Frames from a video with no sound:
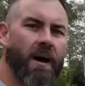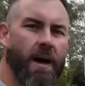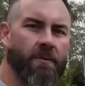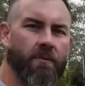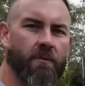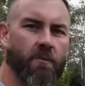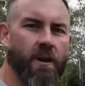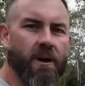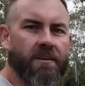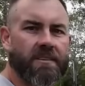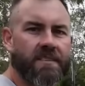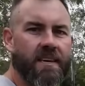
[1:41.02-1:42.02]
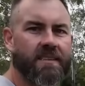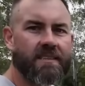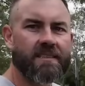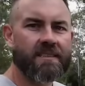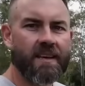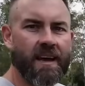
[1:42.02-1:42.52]
happy with where it
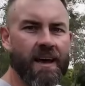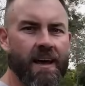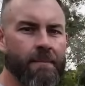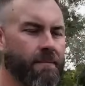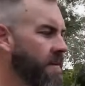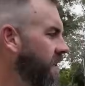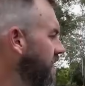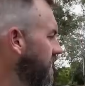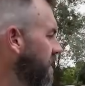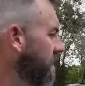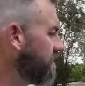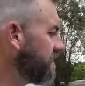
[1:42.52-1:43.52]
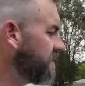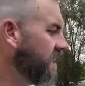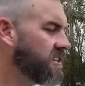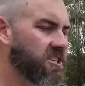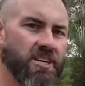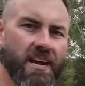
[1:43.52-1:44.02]
sits because it
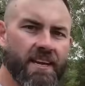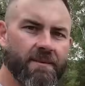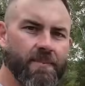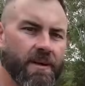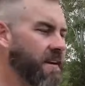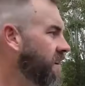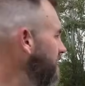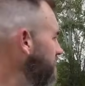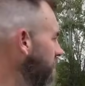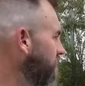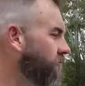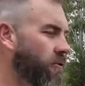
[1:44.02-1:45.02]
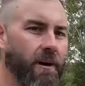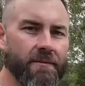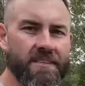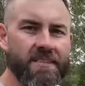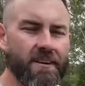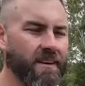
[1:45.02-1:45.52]
does shake a bit, and it is on the
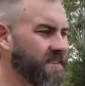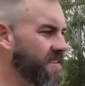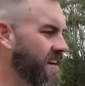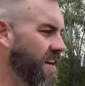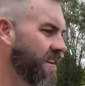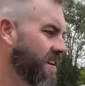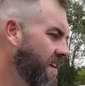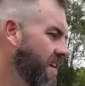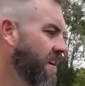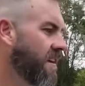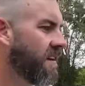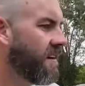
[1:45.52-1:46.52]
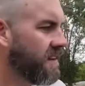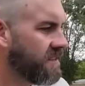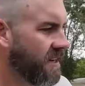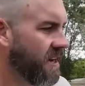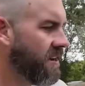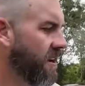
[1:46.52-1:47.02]
driver's side. So I
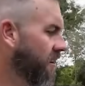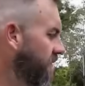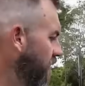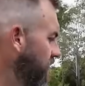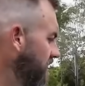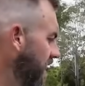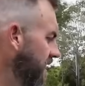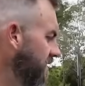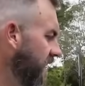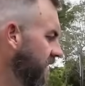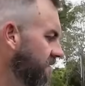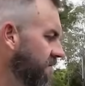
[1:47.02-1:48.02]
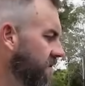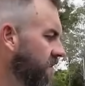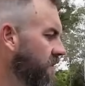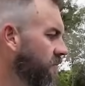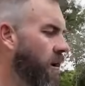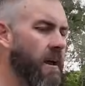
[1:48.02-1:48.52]
don't know if I'll change that
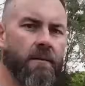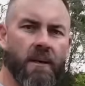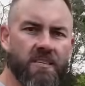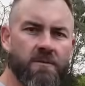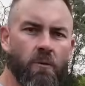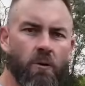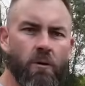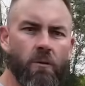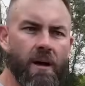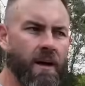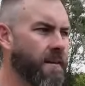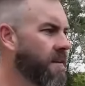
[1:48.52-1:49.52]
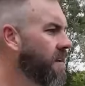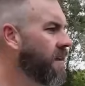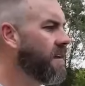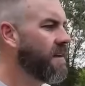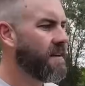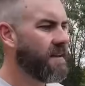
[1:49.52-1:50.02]
to a smaller one
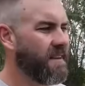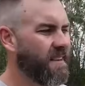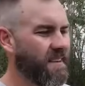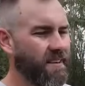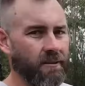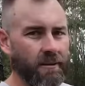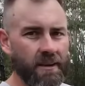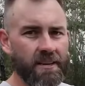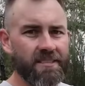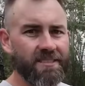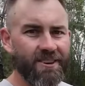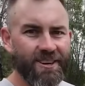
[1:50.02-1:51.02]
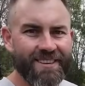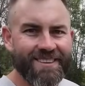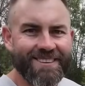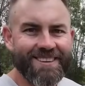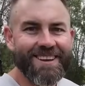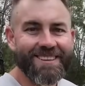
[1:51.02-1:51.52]
on Leah's side,
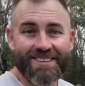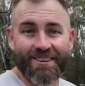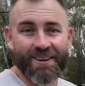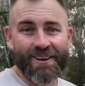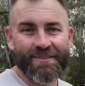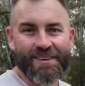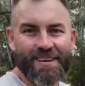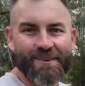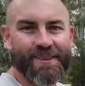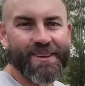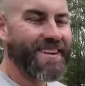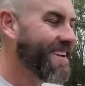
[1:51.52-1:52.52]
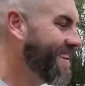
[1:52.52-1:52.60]
because then I don't have to deal with it,